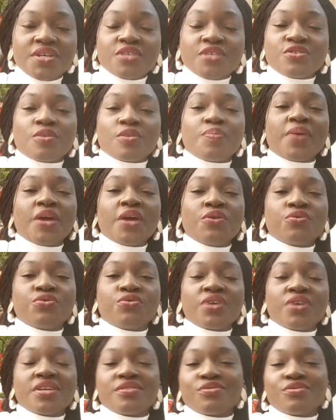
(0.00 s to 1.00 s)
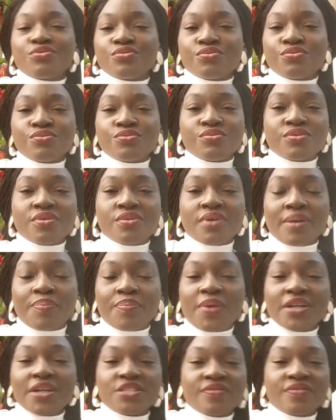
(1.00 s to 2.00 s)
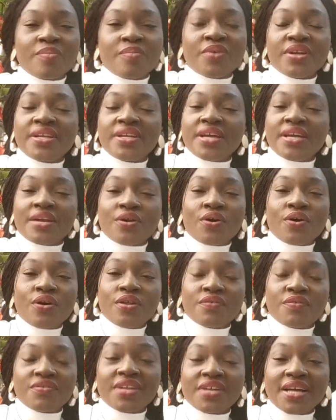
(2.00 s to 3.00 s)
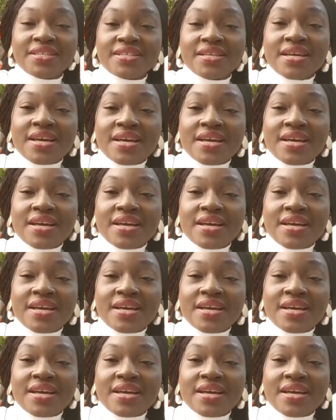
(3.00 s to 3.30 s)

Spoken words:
supplying nutrients to parts of our body and all of that.